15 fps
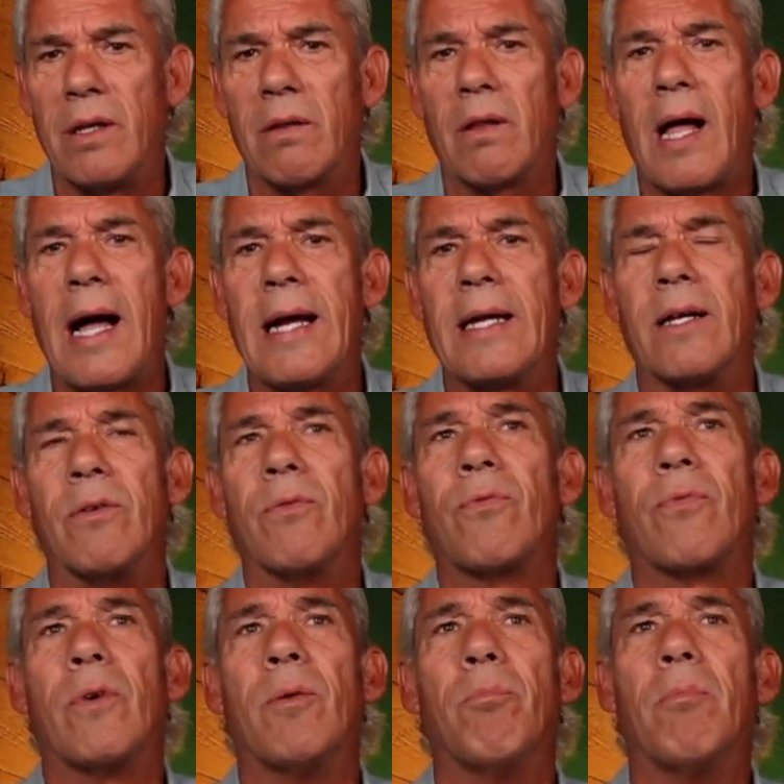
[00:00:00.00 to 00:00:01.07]
Lion
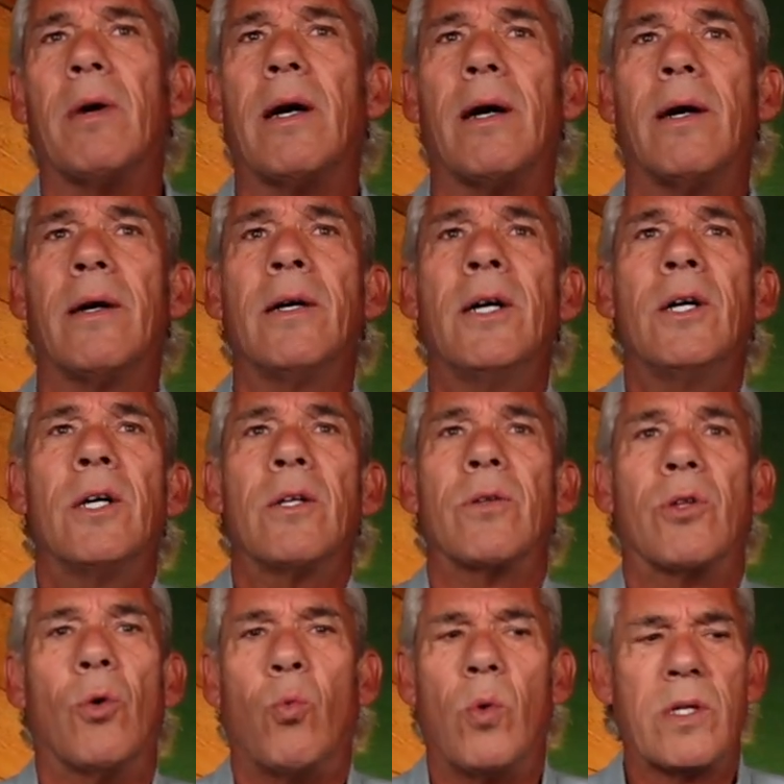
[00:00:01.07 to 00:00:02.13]
from
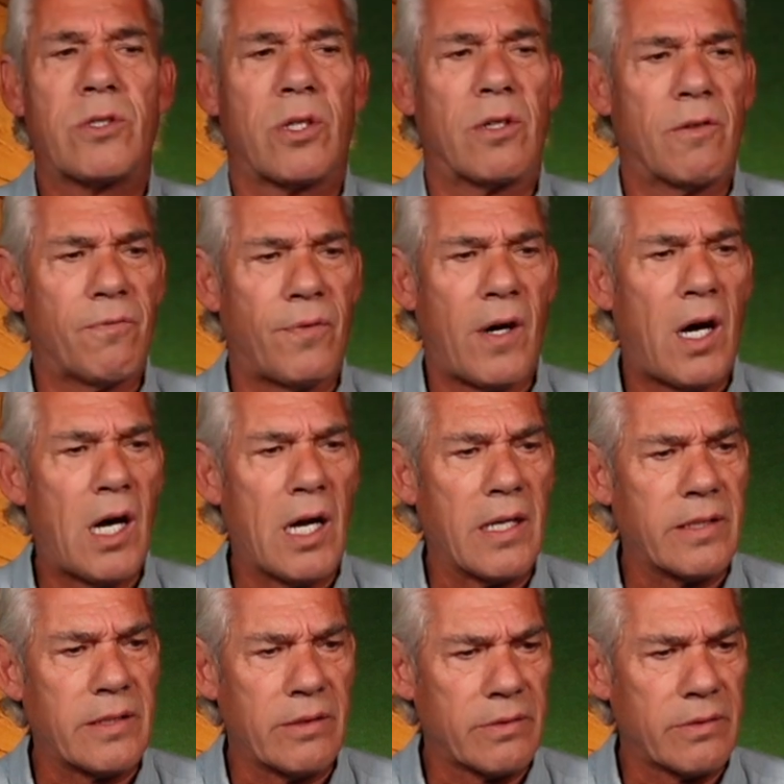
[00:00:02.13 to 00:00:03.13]
The Wizard of Oz.